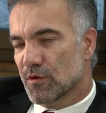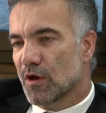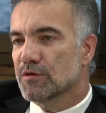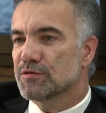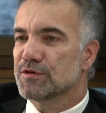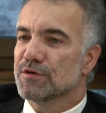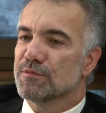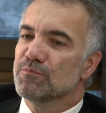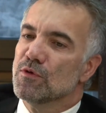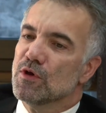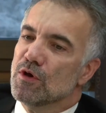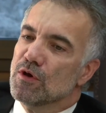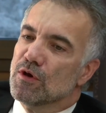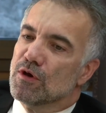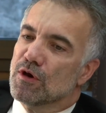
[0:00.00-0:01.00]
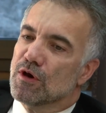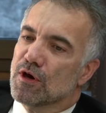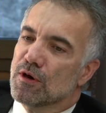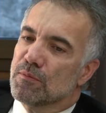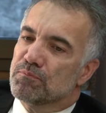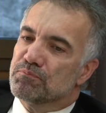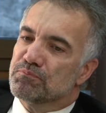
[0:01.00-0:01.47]
I see.
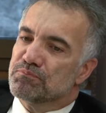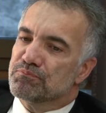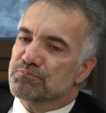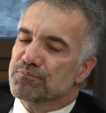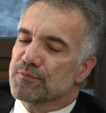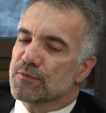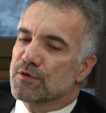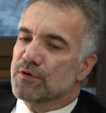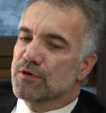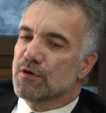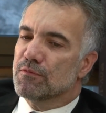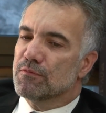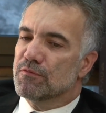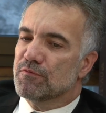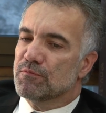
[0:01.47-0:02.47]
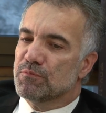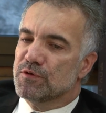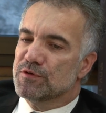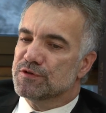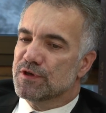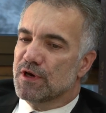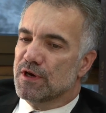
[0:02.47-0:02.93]
You know,
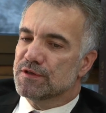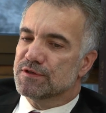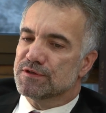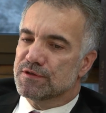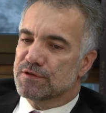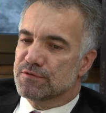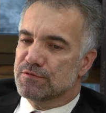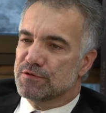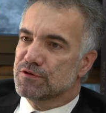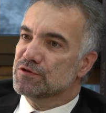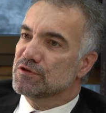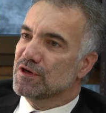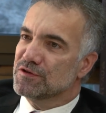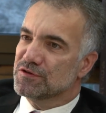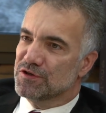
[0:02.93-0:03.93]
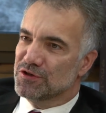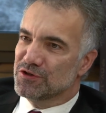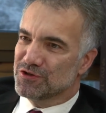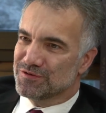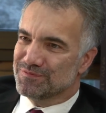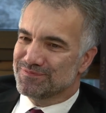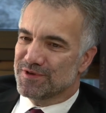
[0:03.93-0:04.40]
besides the
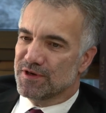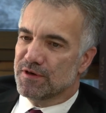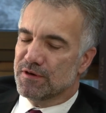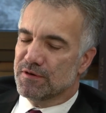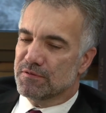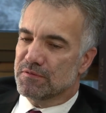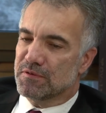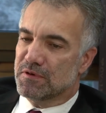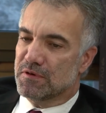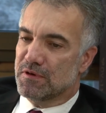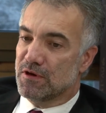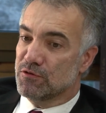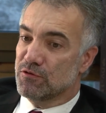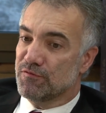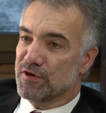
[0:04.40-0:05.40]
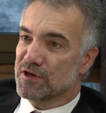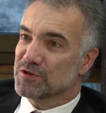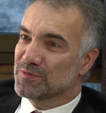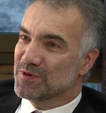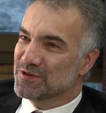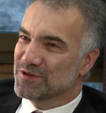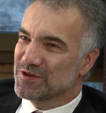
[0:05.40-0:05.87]
digitization, there are a lot of
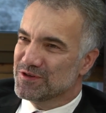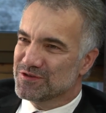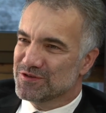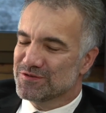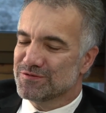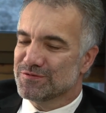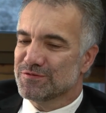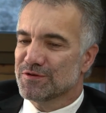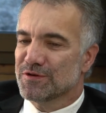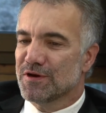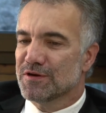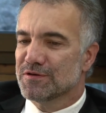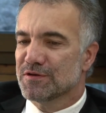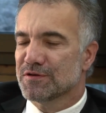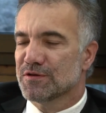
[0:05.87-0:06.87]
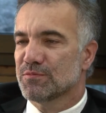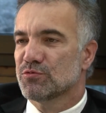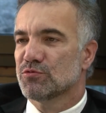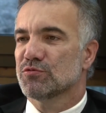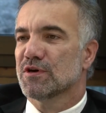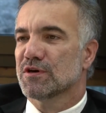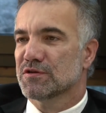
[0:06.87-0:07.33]
expectations regarding the
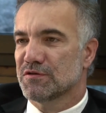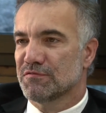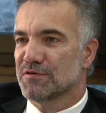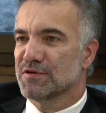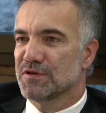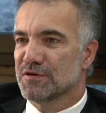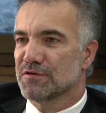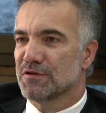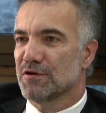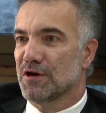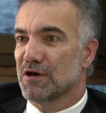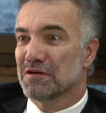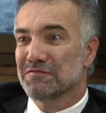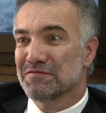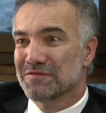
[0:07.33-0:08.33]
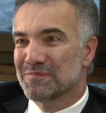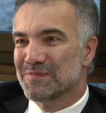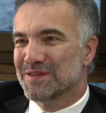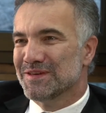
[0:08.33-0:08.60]
productivity in the life.